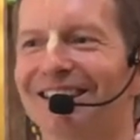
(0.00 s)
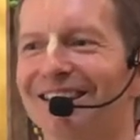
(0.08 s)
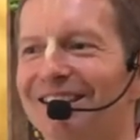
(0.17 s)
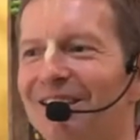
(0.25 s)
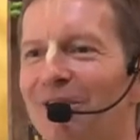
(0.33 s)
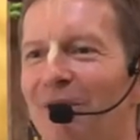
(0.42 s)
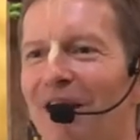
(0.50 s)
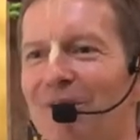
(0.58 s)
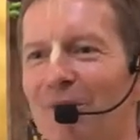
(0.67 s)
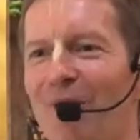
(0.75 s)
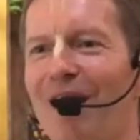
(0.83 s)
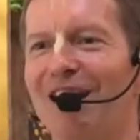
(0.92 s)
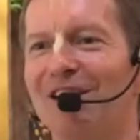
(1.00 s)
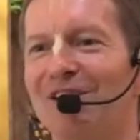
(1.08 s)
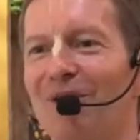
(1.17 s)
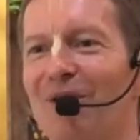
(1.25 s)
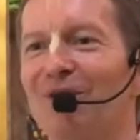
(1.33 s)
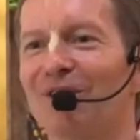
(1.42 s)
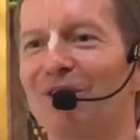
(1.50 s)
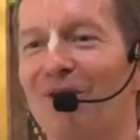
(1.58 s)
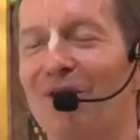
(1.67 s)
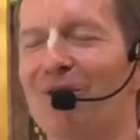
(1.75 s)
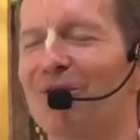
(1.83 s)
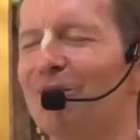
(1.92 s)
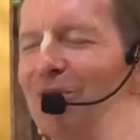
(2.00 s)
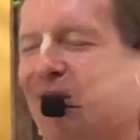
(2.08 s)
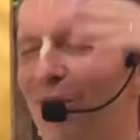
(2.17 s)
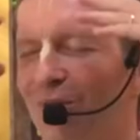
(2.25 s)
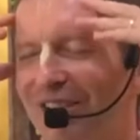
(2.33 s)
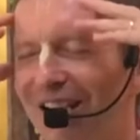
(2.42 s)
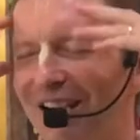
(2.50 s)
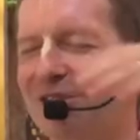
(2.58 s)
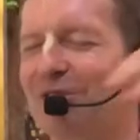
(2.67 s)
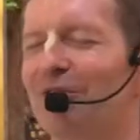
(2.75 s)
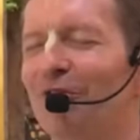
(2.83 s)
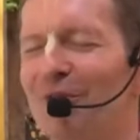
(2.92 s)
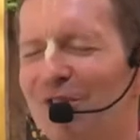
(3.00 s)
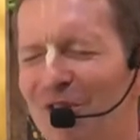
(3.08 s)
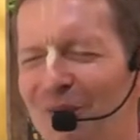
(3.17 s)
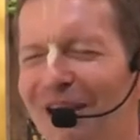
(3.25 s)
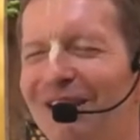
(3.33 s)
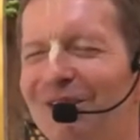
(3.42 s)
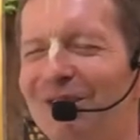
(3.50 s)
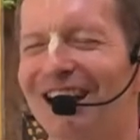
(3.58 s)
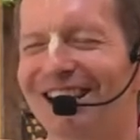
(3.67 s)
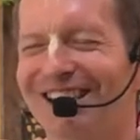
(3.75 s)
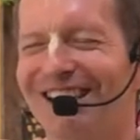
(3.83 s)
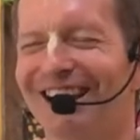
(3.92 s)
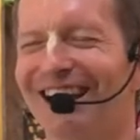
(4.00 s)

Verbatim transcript: the great wise old crow who knows the history for so many yugas,